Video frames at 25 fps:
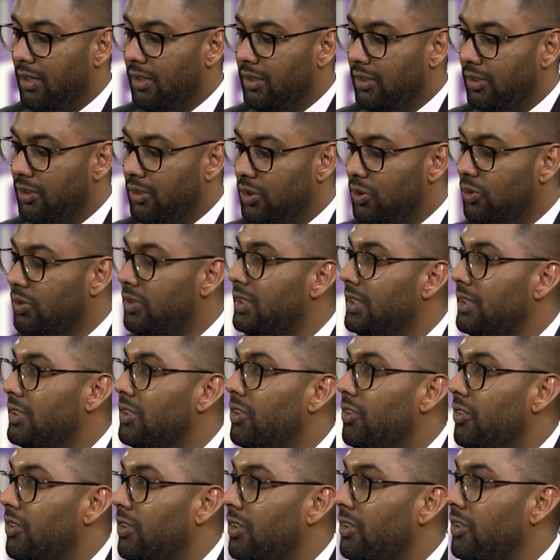duty
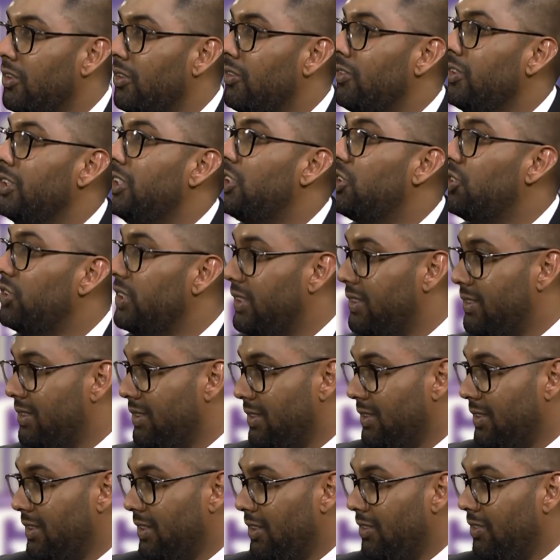to retreat,
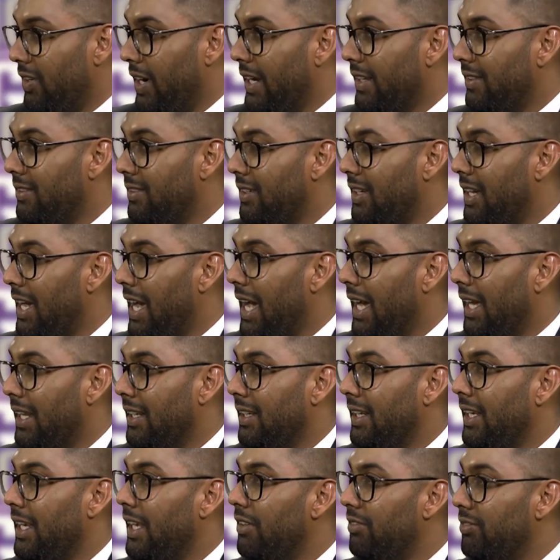right? And
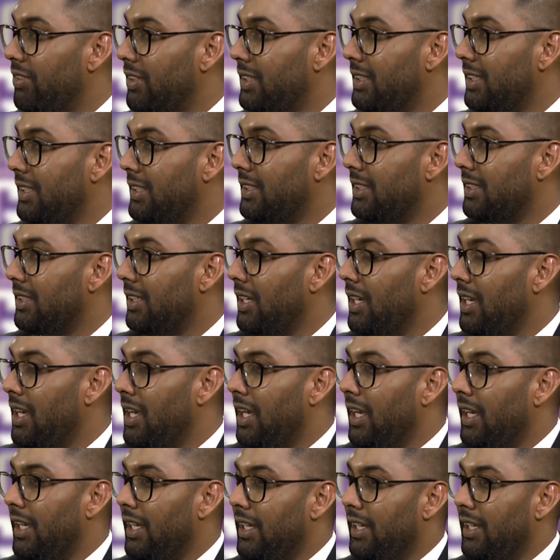if it is a
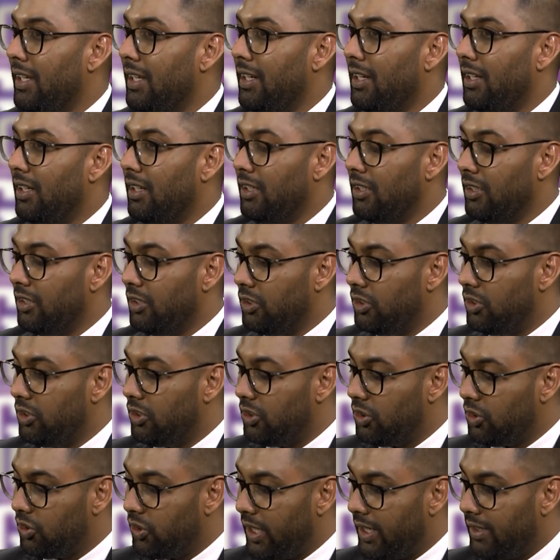
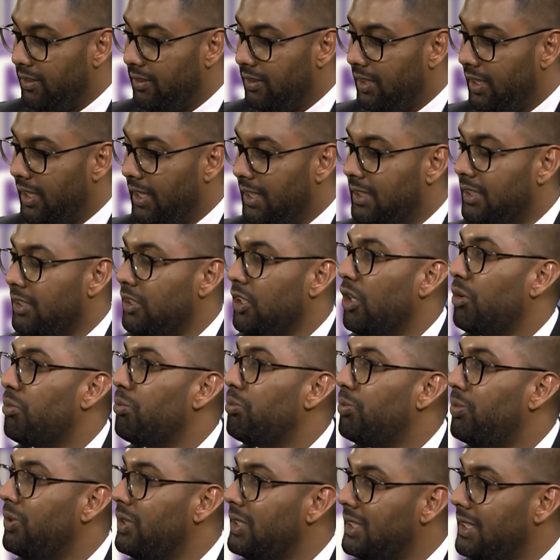threat is
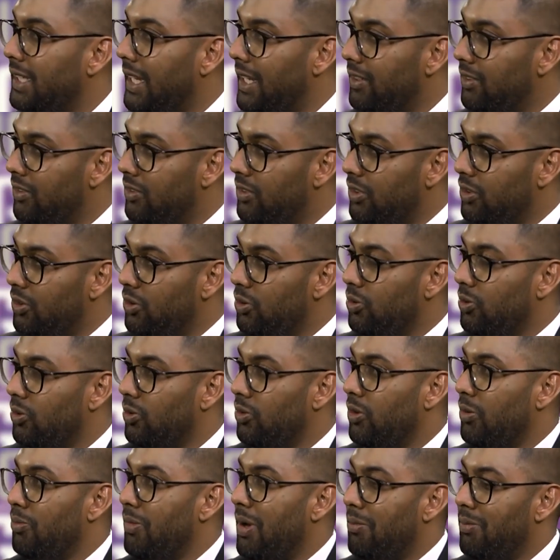not present to you,
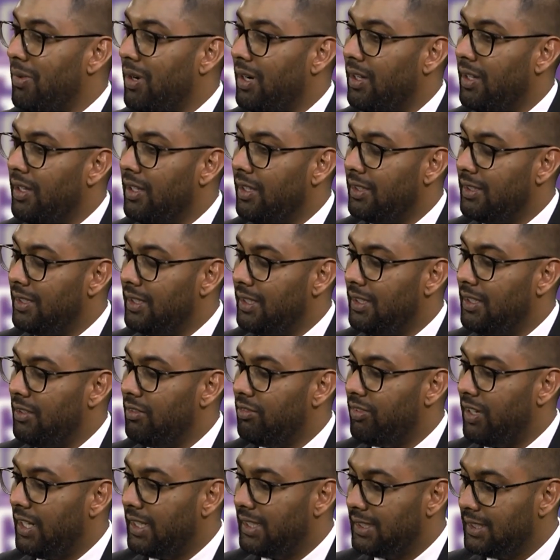remember, the
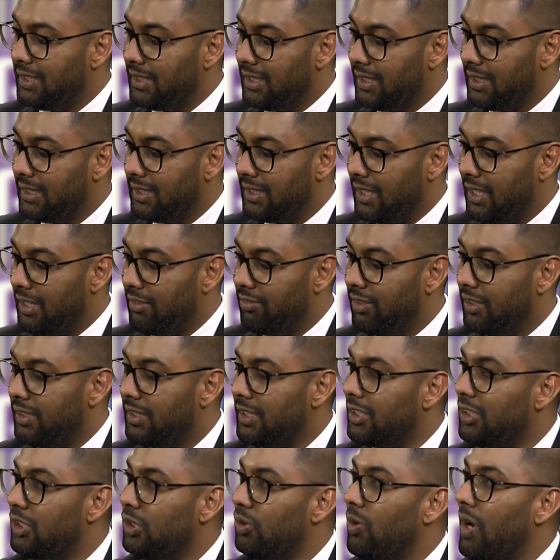defense states if it
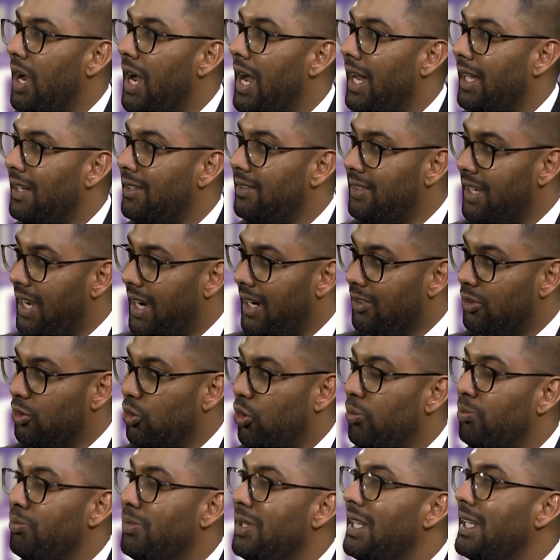is you are attacked or
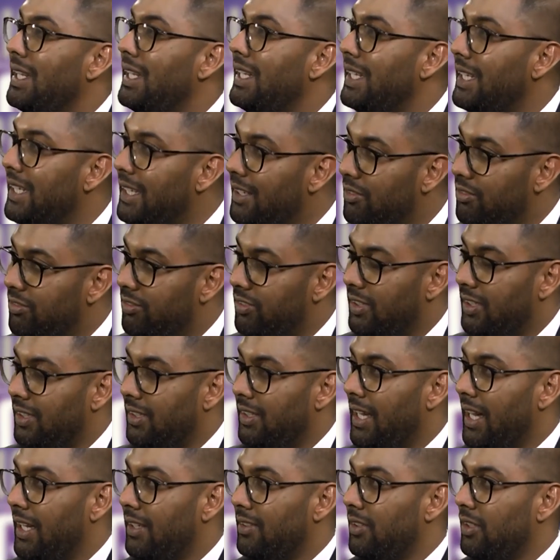believe
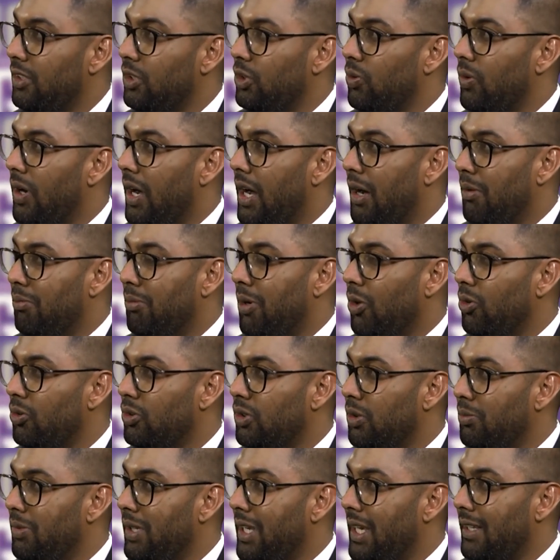that you are about
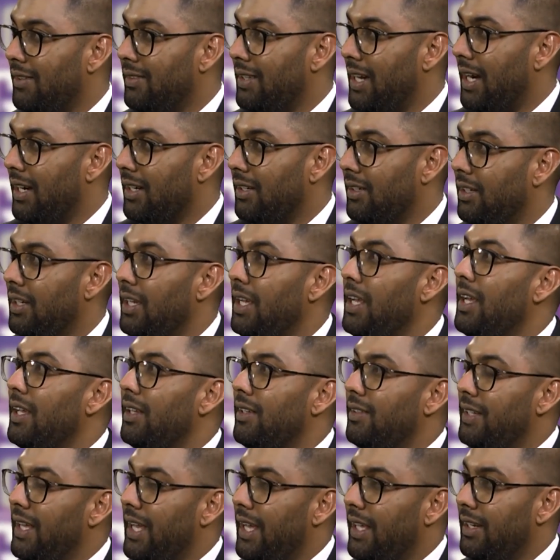to be attacked,
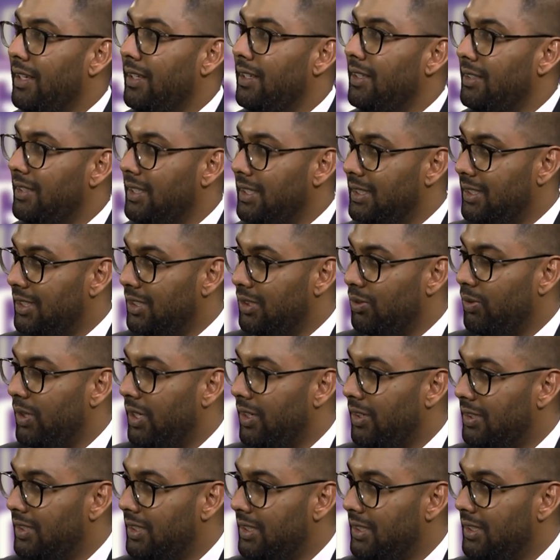then this is where
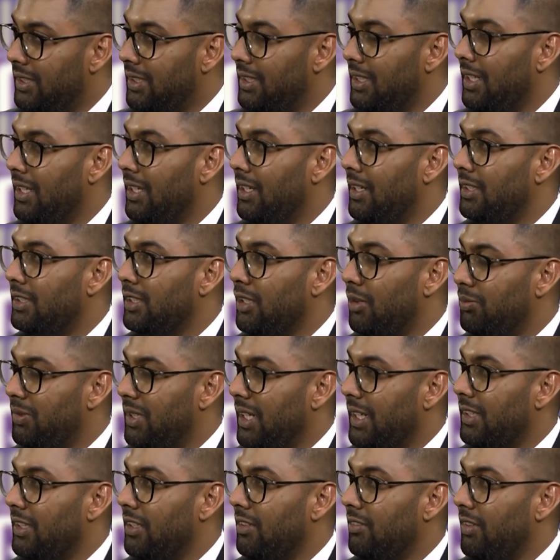it is the
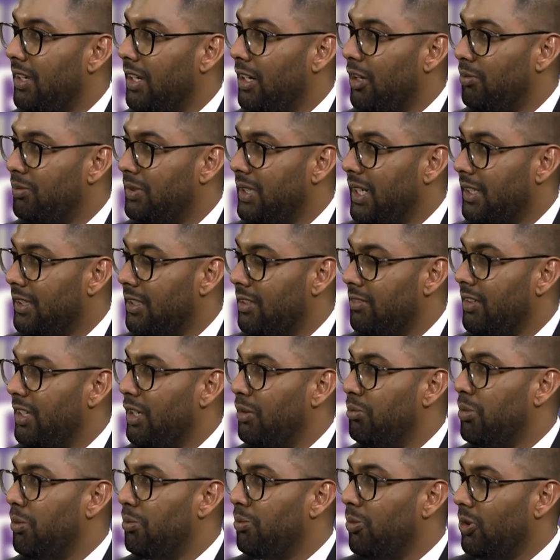subjective and objective and the
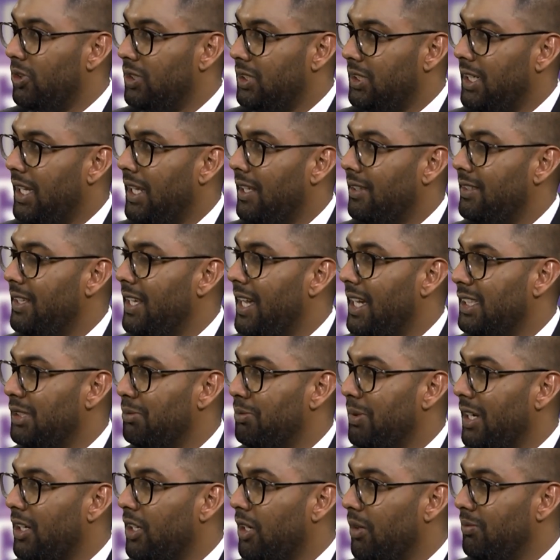proportionality
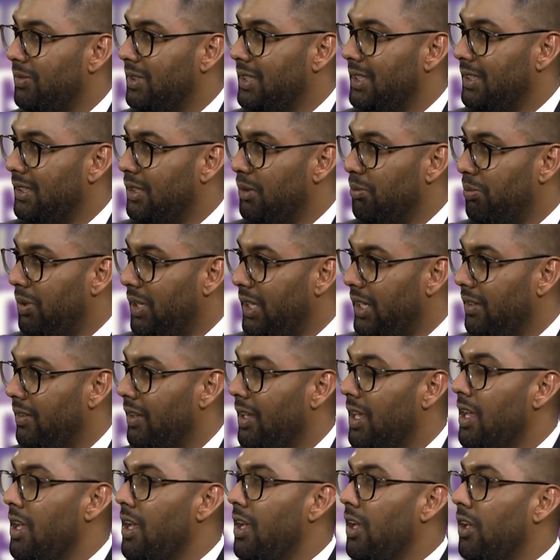aspect comes into play.
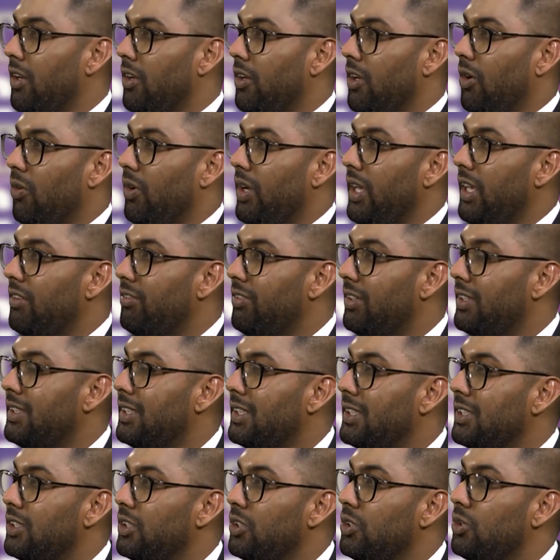Now, if it
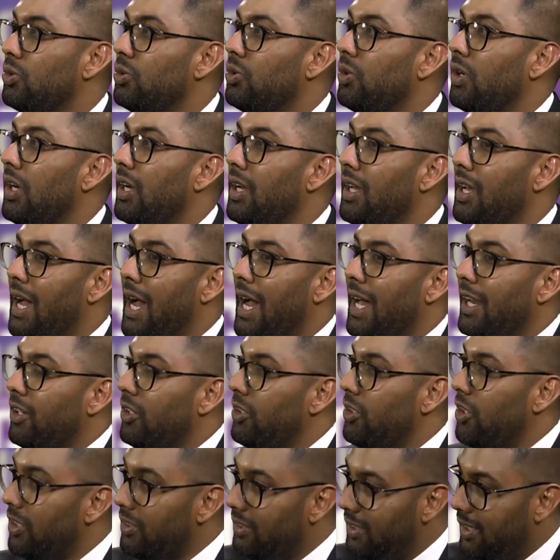is you are
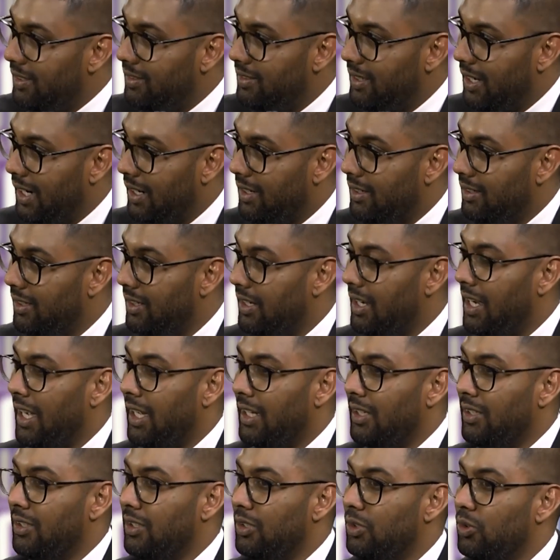not attacked
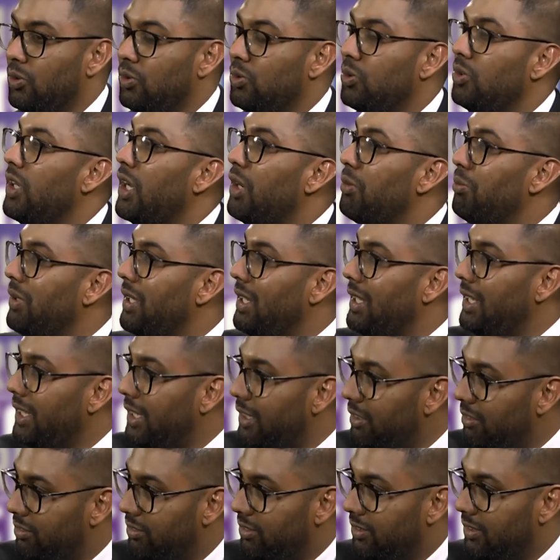and you do not
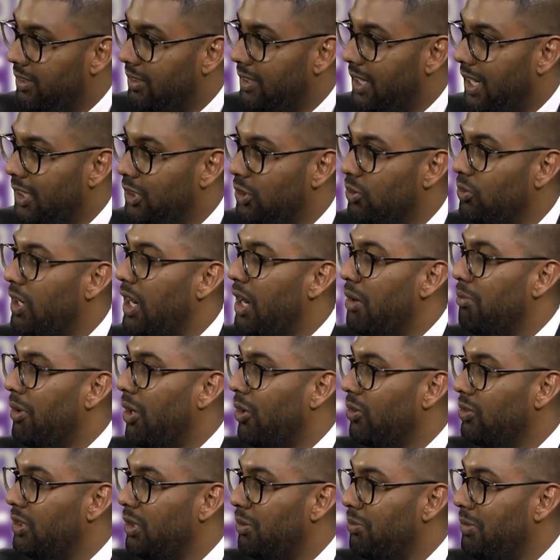believe that you are
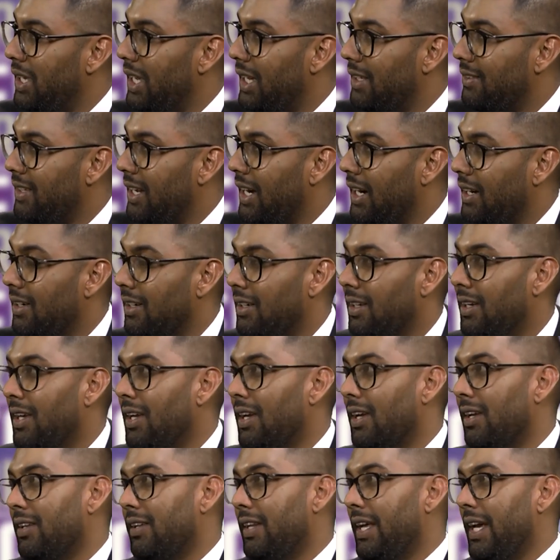about to be attacked,
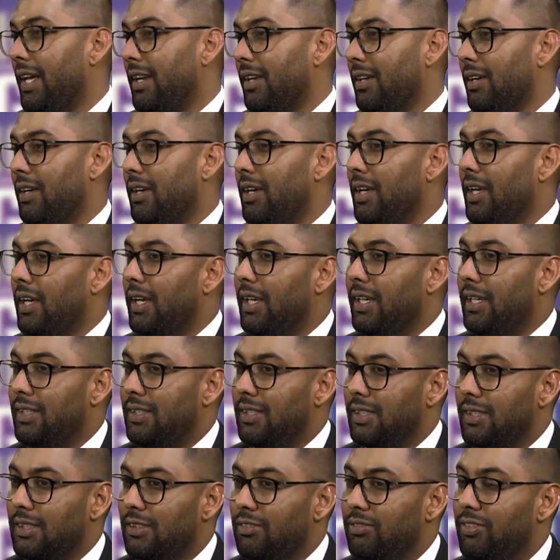then it
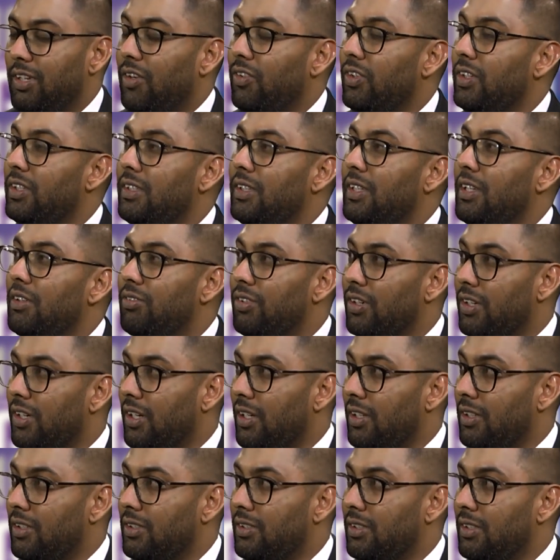is very
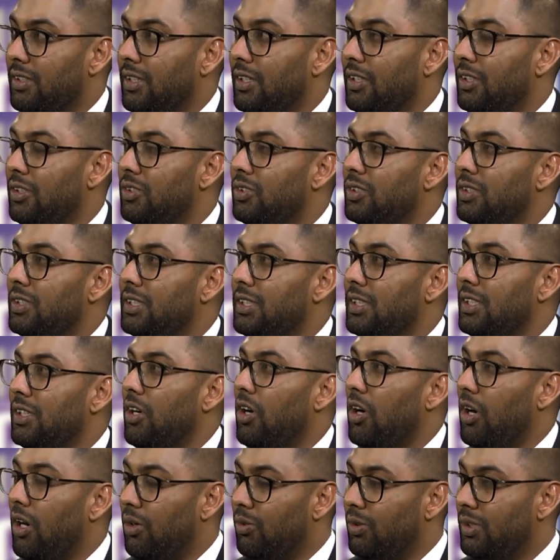difficult to see
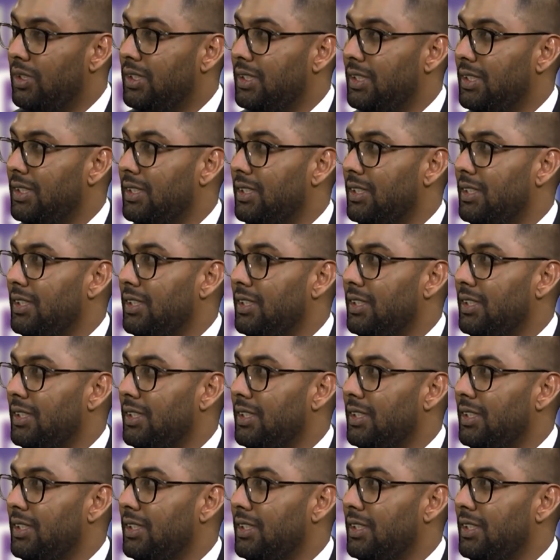how it is